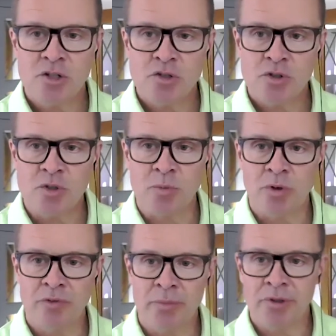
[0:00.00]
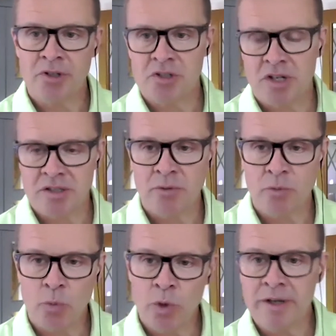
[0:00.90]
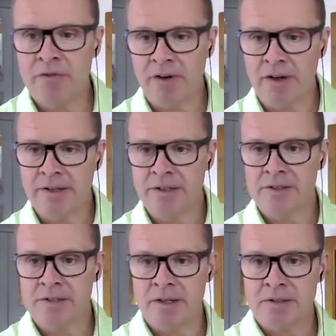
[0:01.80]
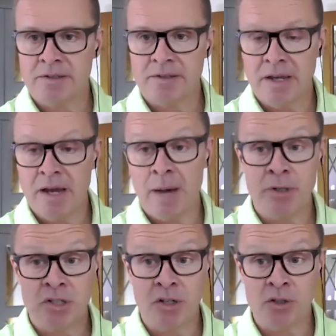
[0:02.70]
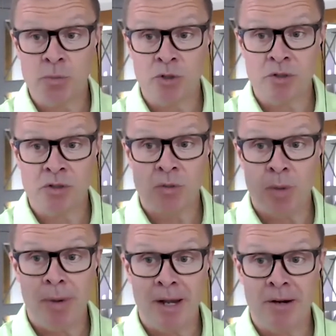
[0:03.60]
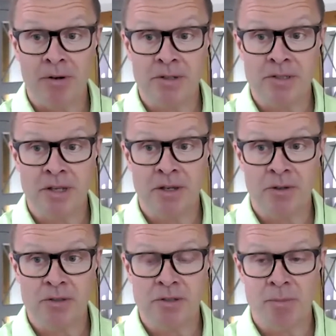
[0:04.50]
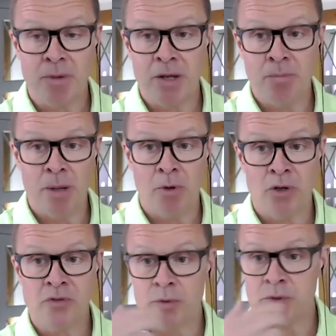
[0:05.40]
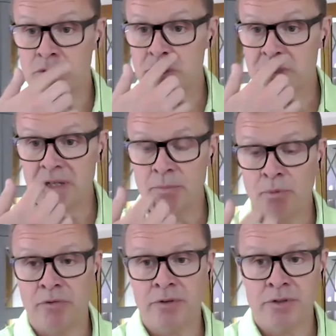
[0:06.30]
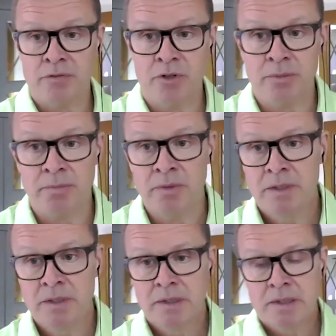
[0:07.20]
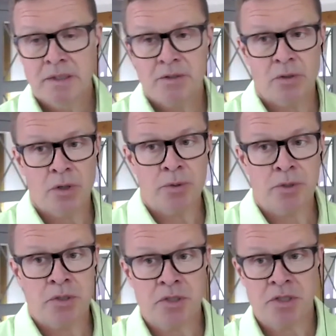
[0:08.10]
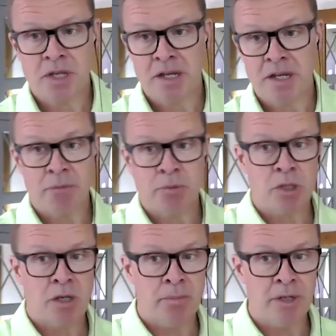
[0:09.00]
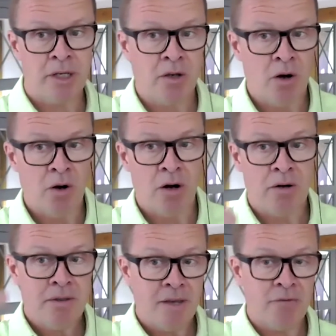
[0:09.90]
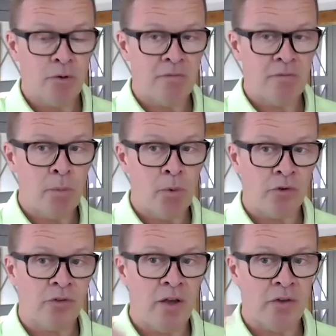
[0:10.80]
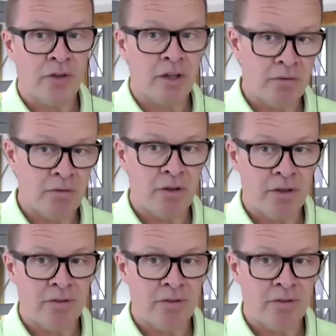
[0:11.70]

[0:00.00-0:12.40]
an interesting one for me because, Chantel, what I find is that I'm a salesperson, so my background is sales, and my boss always used to say profit is freedom. So he always used to say, if it was a company car, if you give me more sales, I'll give you